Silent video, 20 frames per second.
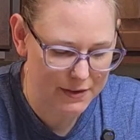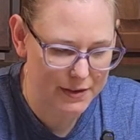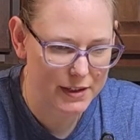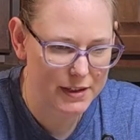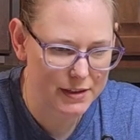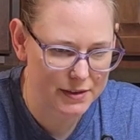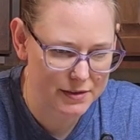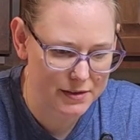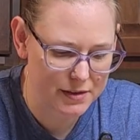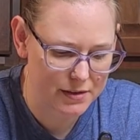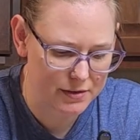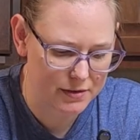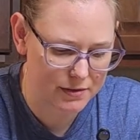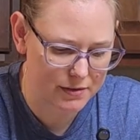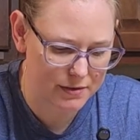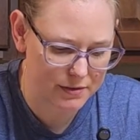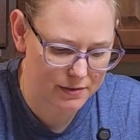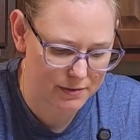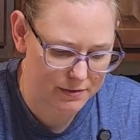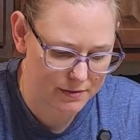I think it says
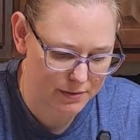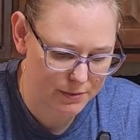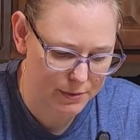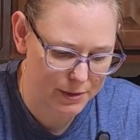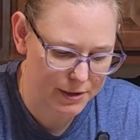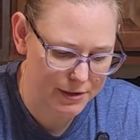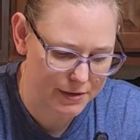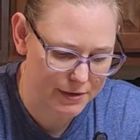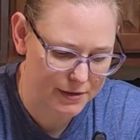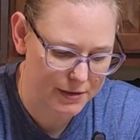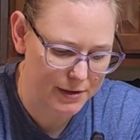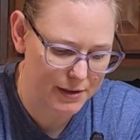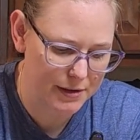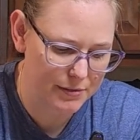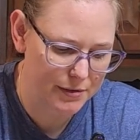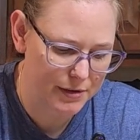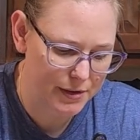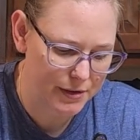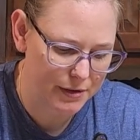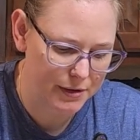square, doesn't it?
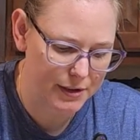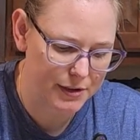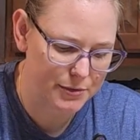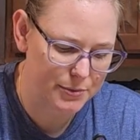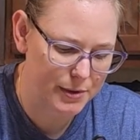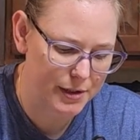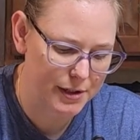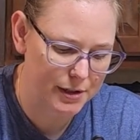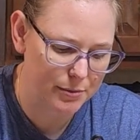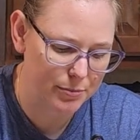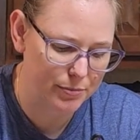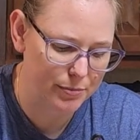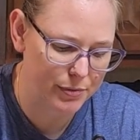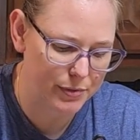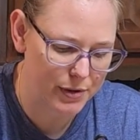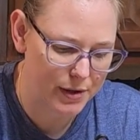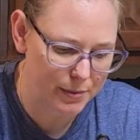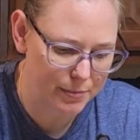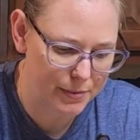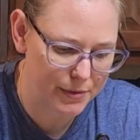Even though, because we got to
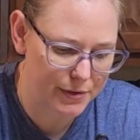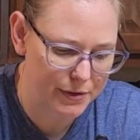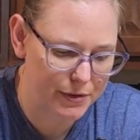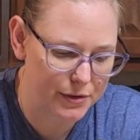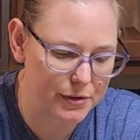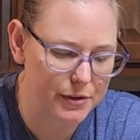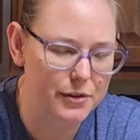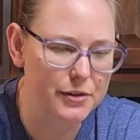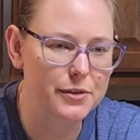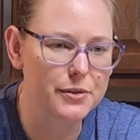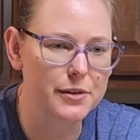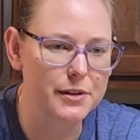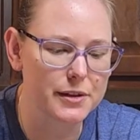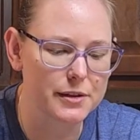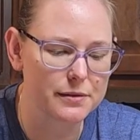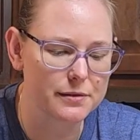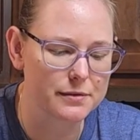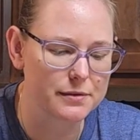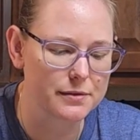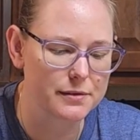plop the cookie dough in
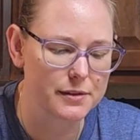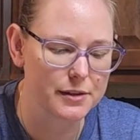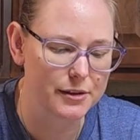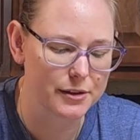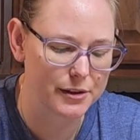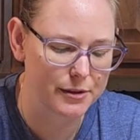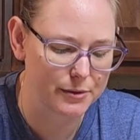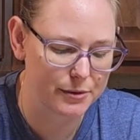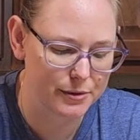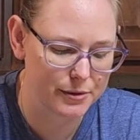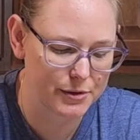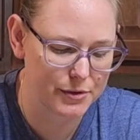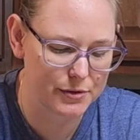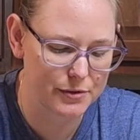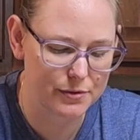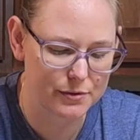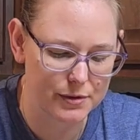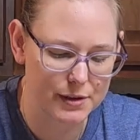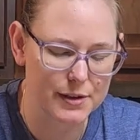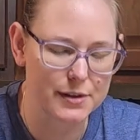it. All right, well, I'll
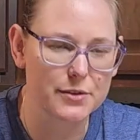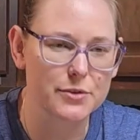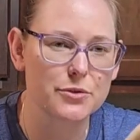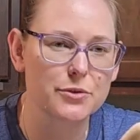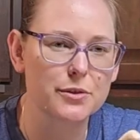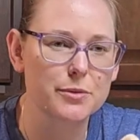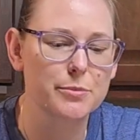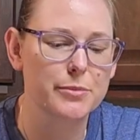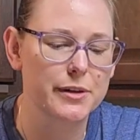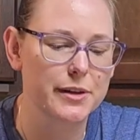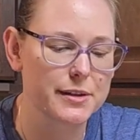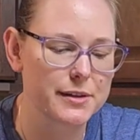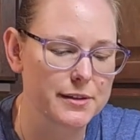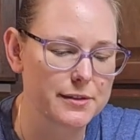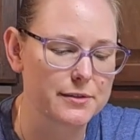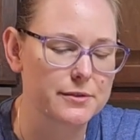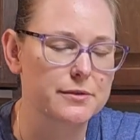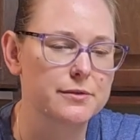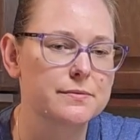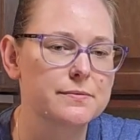just get the script back
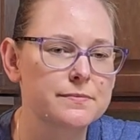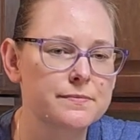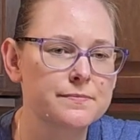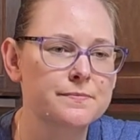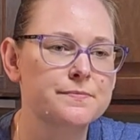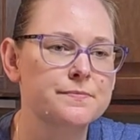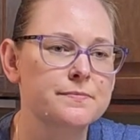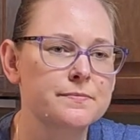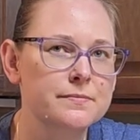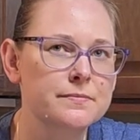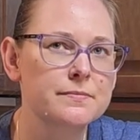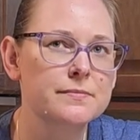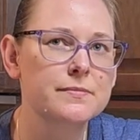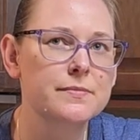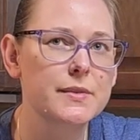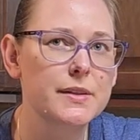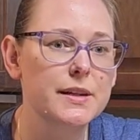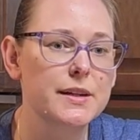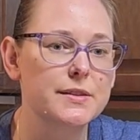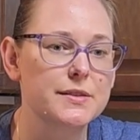and
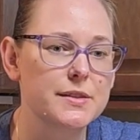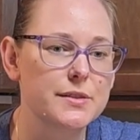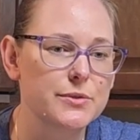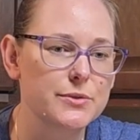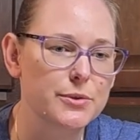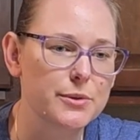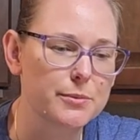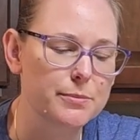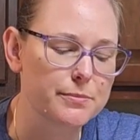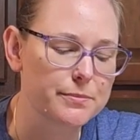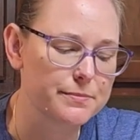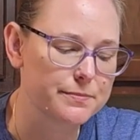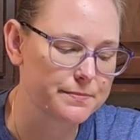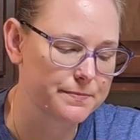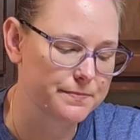can I see the script?